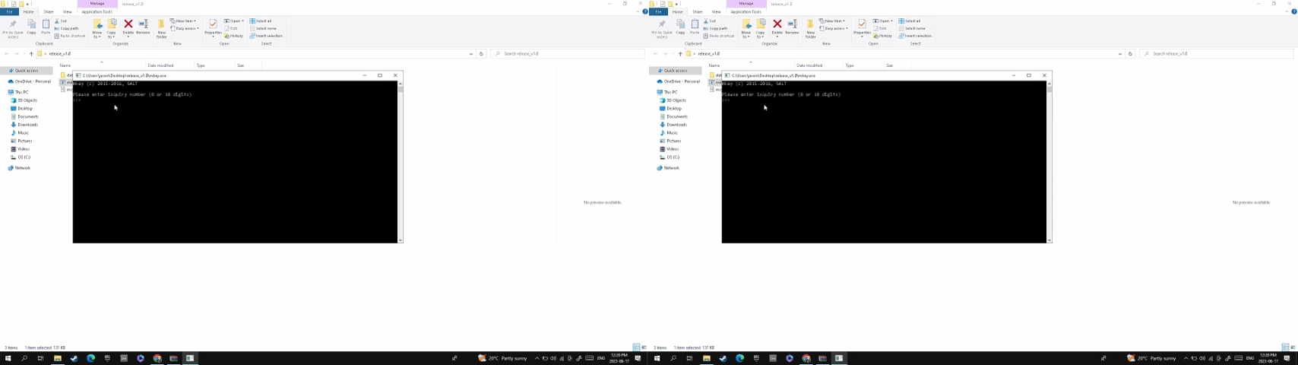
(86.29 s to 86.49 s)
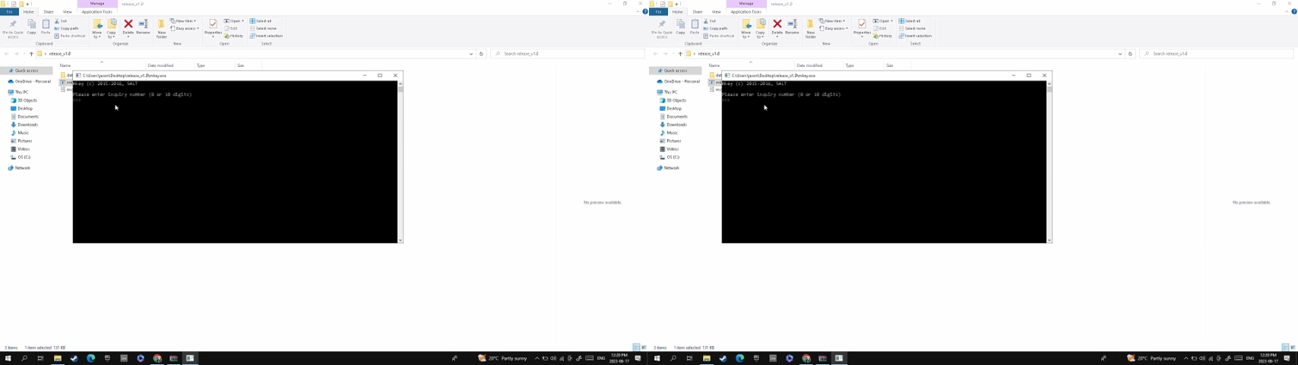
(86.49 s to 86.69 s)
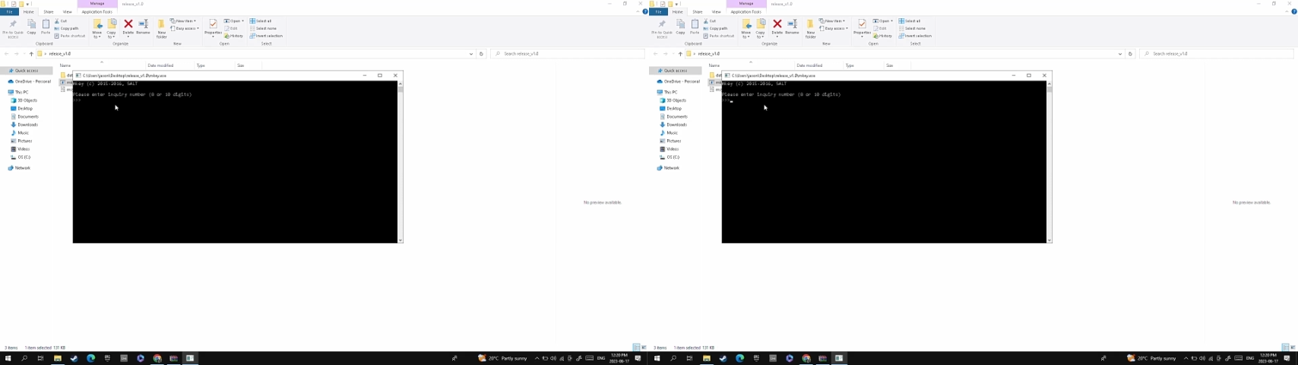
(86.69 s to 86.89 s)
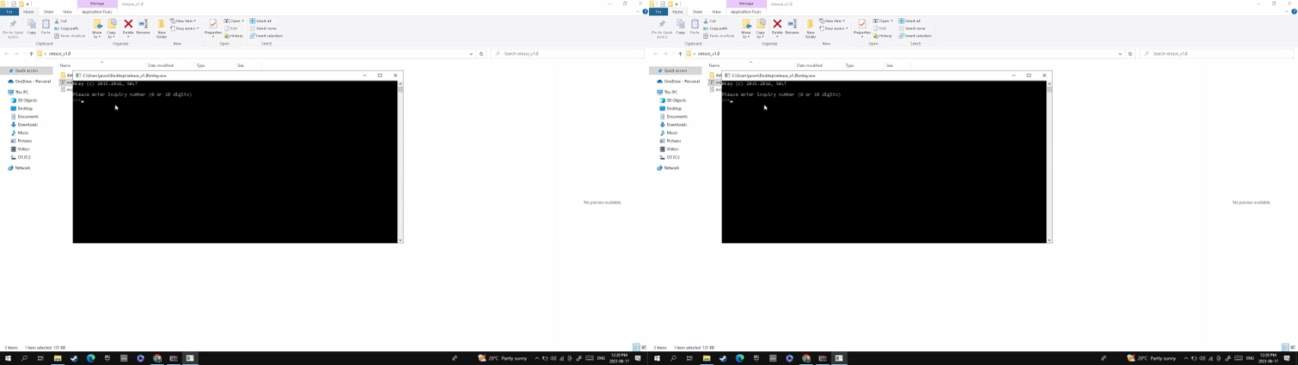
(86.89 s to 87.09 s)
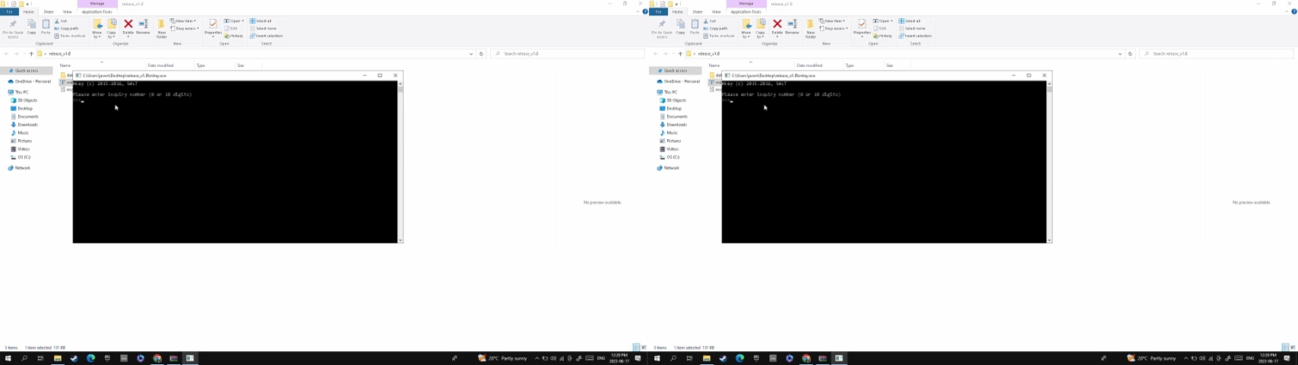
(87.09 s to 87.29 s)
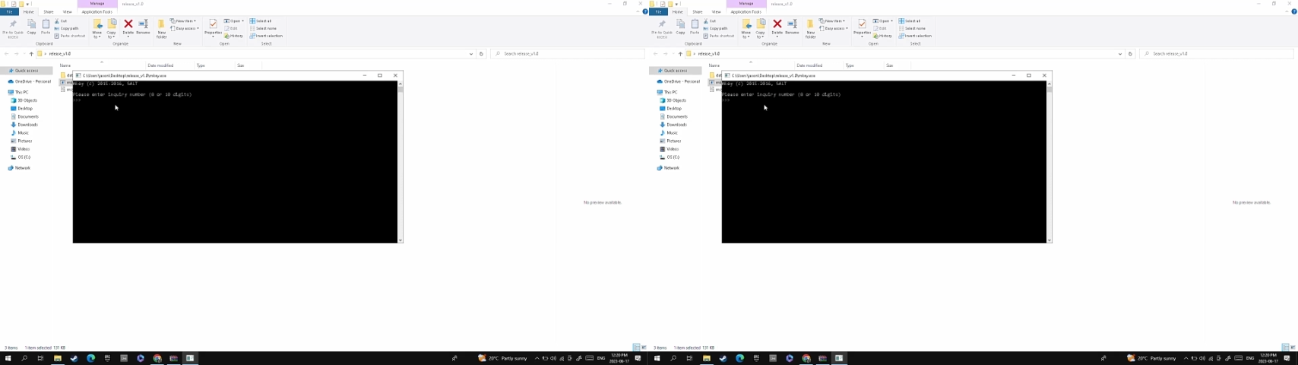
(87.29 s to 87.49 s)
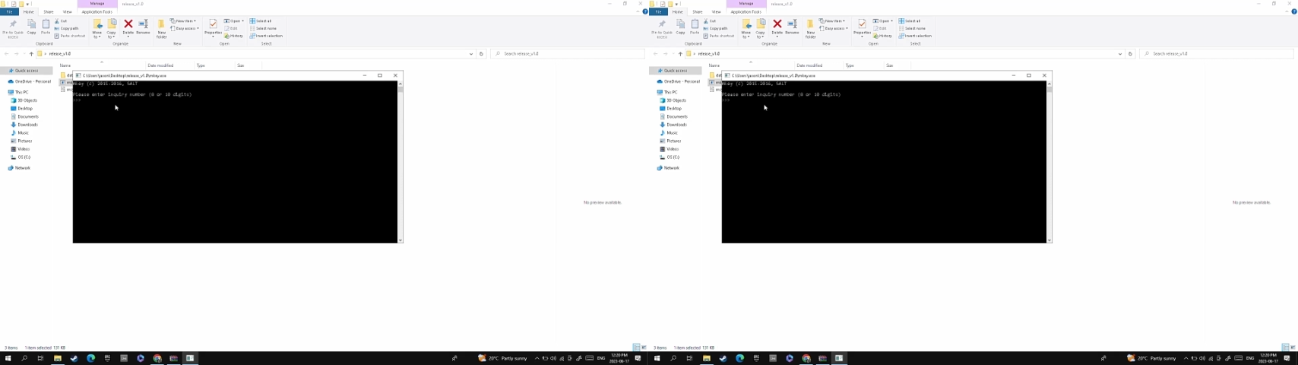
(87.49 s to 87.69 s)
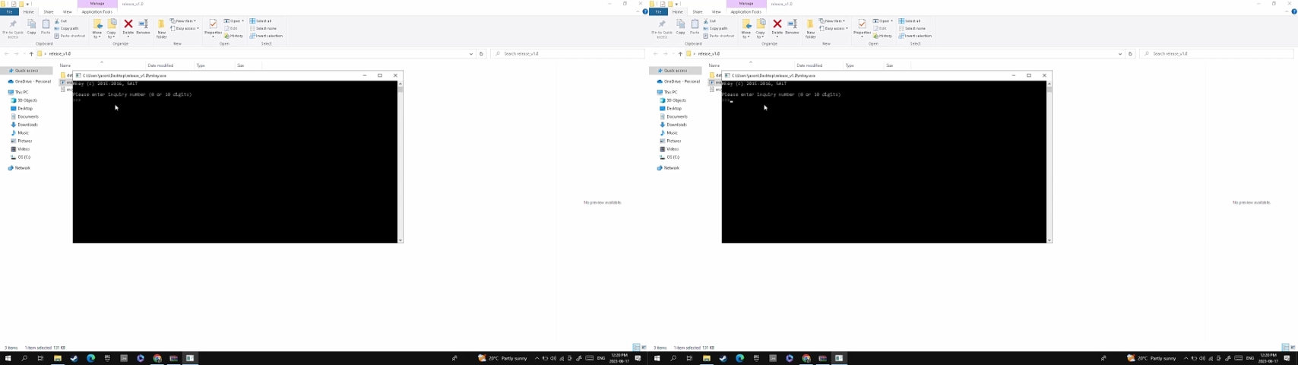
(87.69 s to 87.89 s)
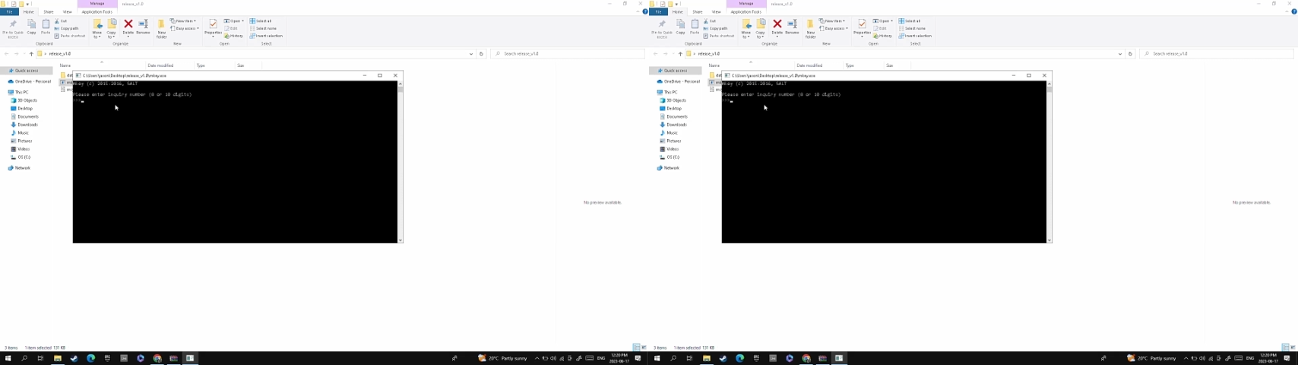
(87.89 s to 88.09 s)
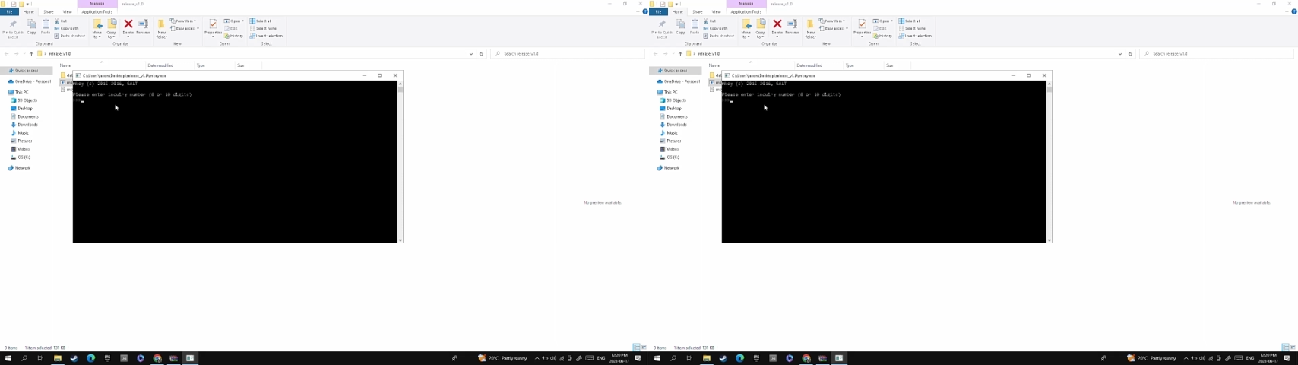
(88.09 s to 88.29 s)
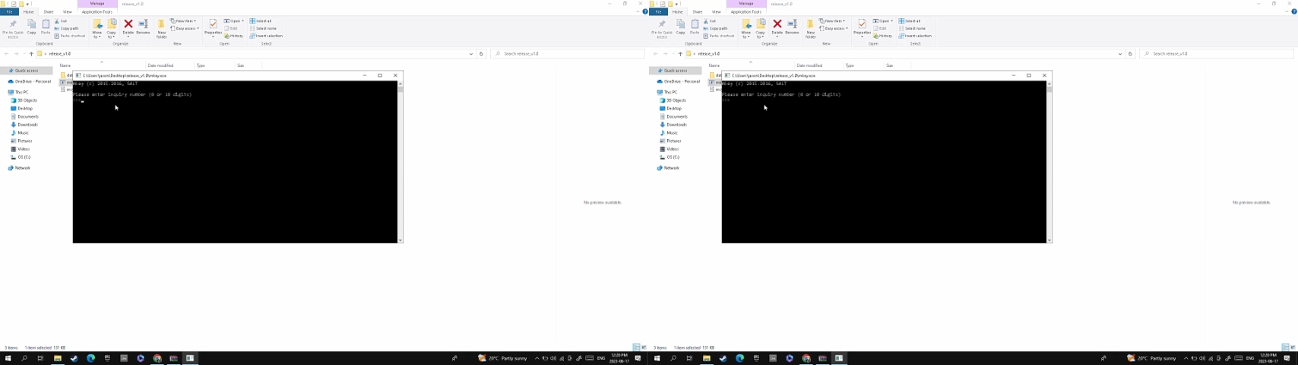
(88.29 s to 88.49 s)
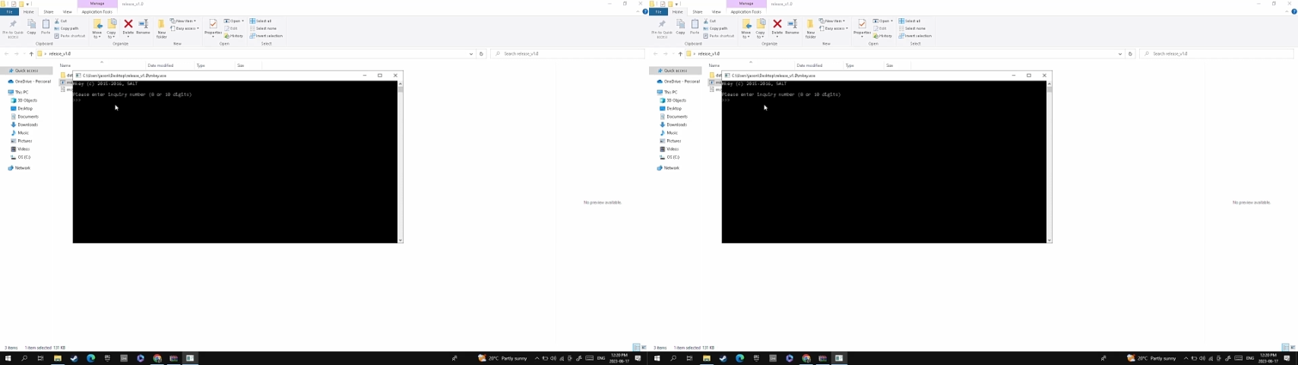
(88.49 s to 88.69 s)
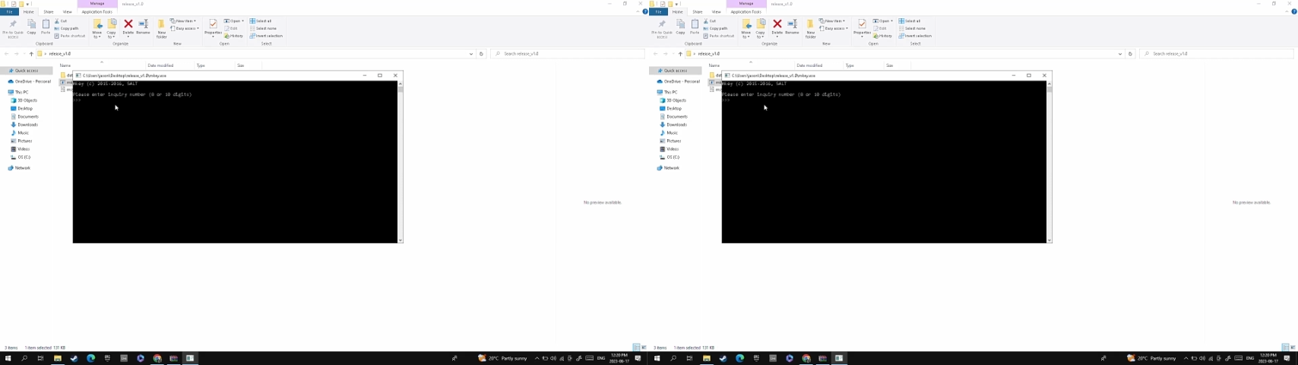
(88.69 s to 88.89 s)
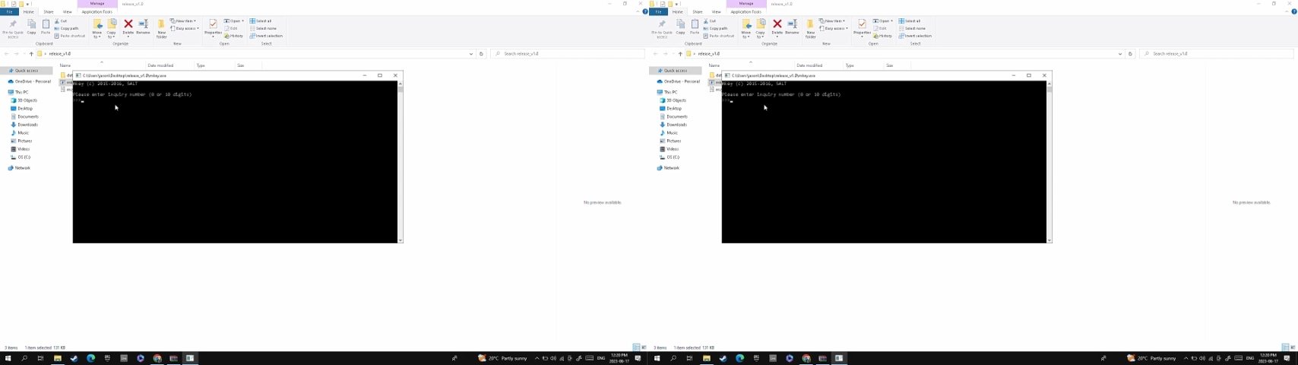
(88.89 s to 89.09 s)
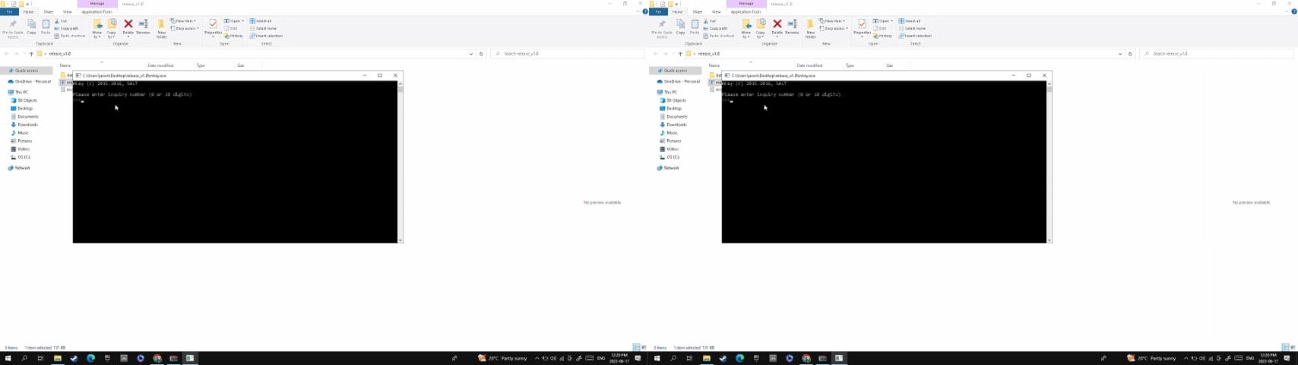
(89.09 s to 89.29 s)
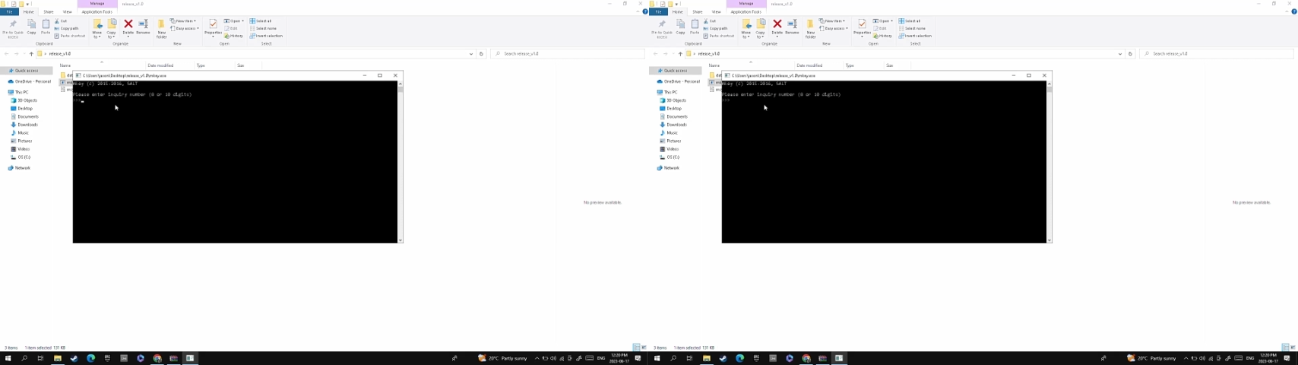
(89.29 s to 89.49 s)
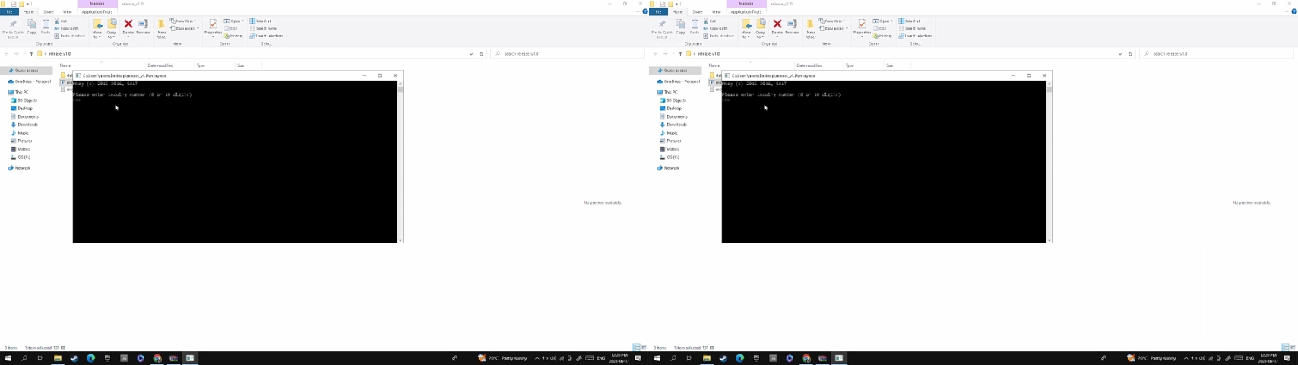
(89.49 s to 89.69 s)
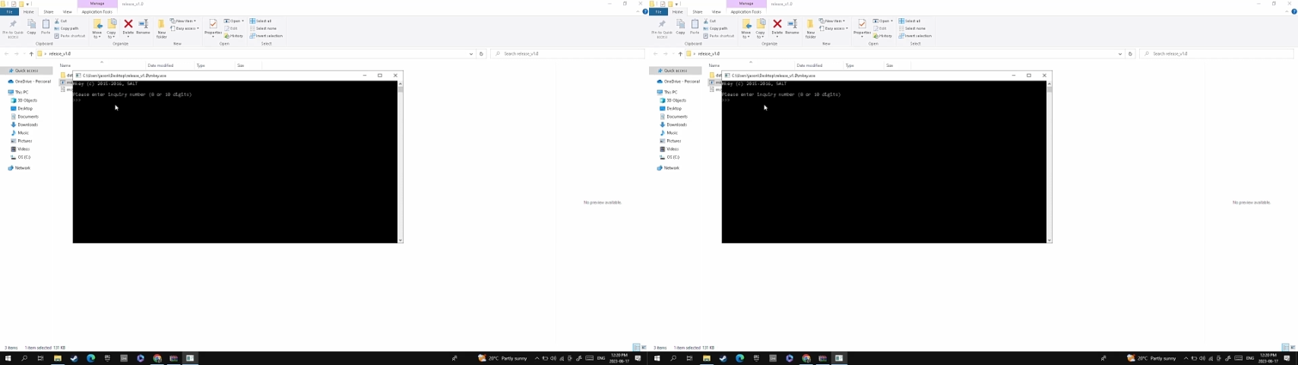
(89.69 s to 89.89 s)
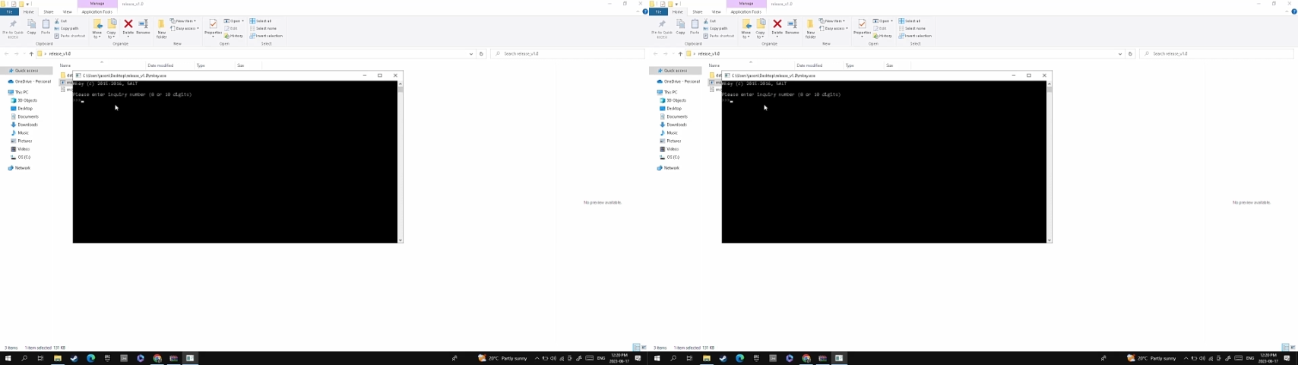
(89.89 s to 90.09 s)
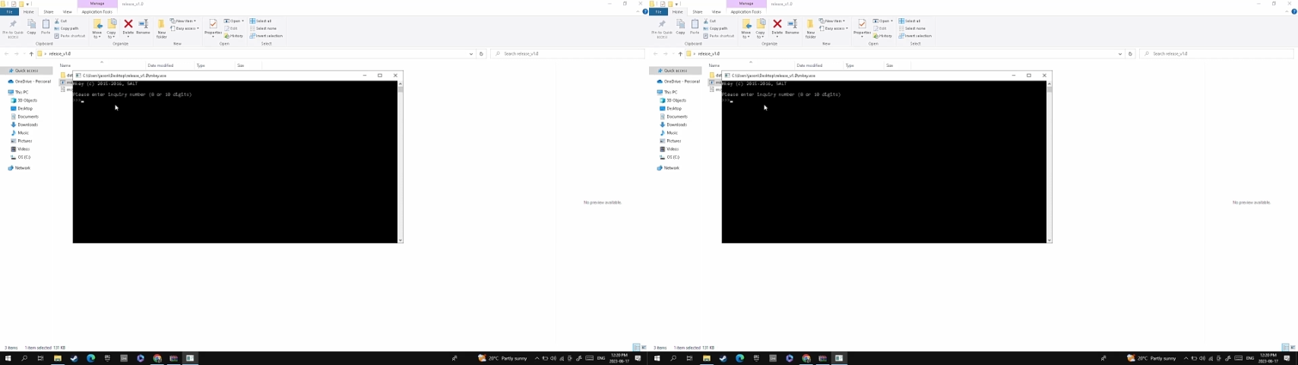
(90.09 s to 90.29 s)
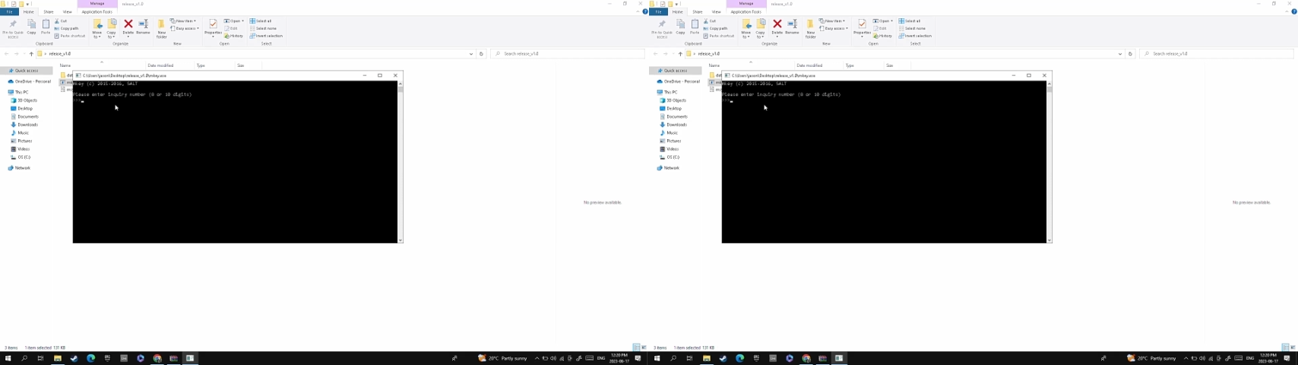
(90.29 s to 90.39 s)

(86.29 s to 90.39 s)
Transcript: Nobody's mouth can be seen.